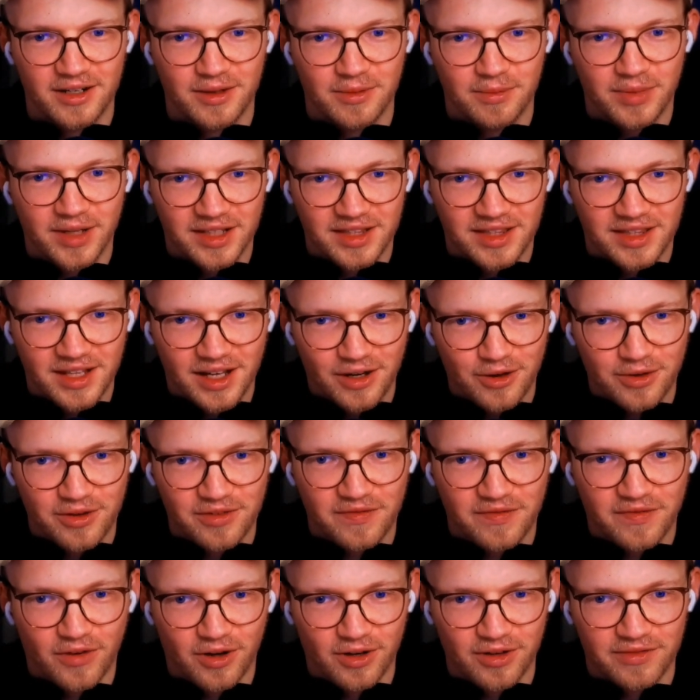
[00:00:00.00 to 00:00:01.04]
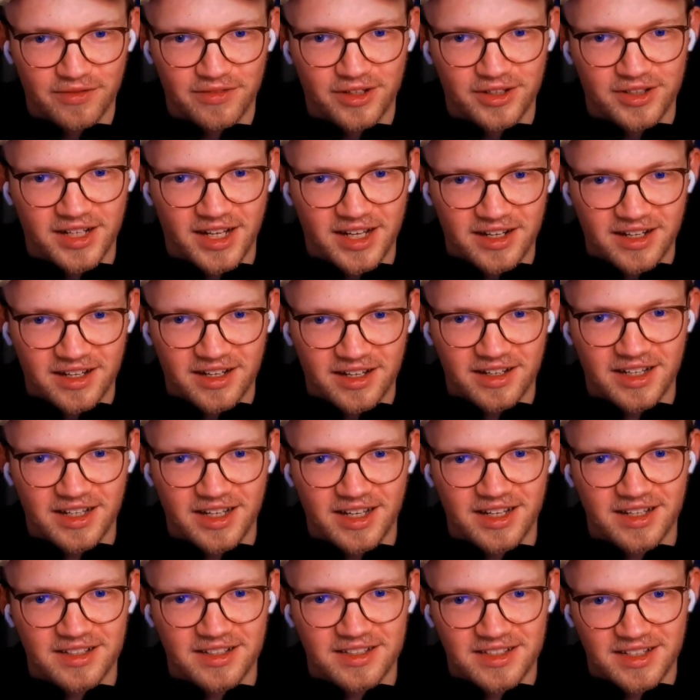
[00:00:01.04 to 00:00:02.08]
But now if all of your data
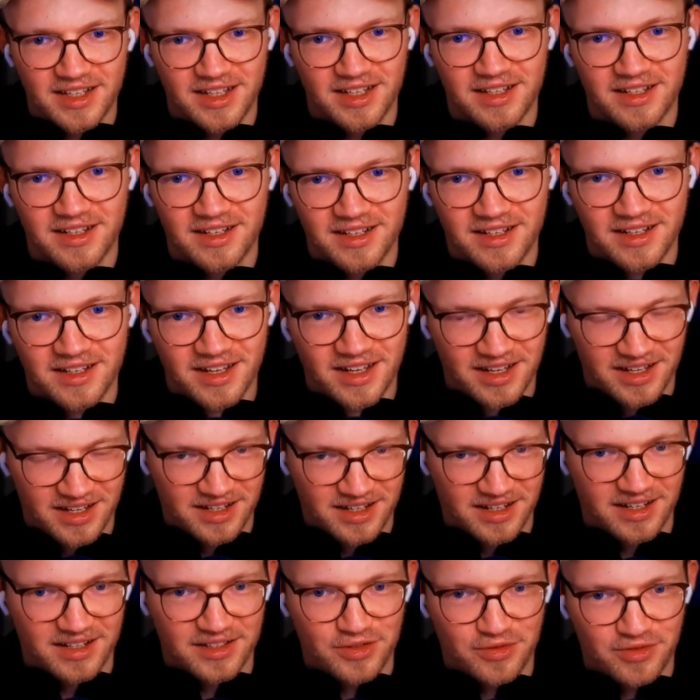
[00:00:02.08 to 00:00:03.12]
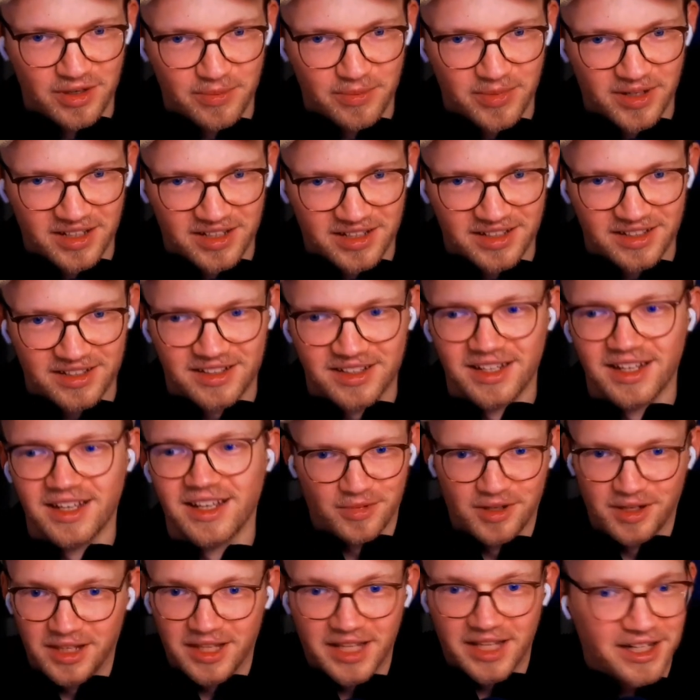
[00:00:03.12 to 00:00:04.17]
is in an S3 bucket
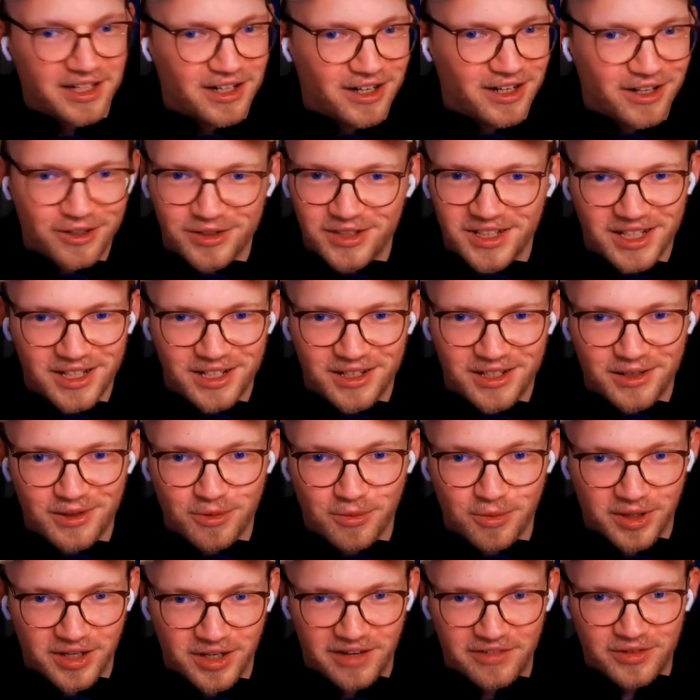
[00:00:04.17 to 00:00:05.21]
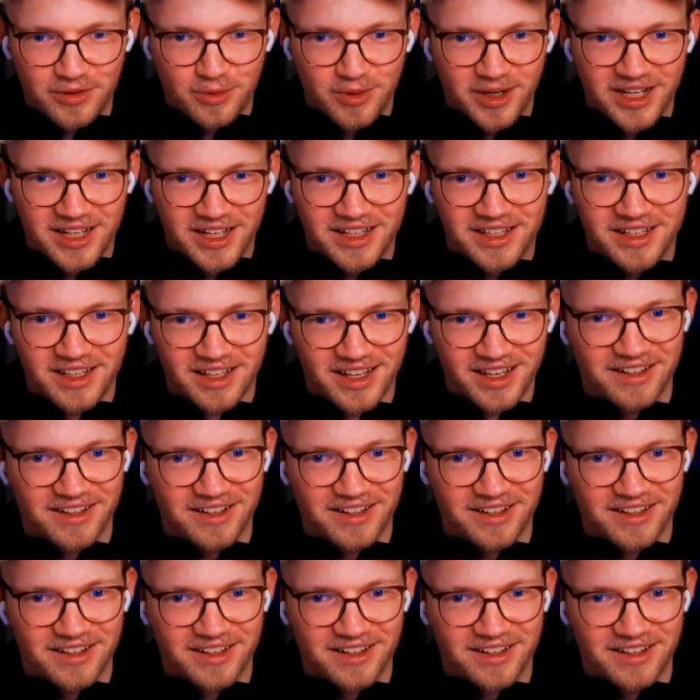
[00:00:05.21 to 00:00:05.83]
laid out in whatever way,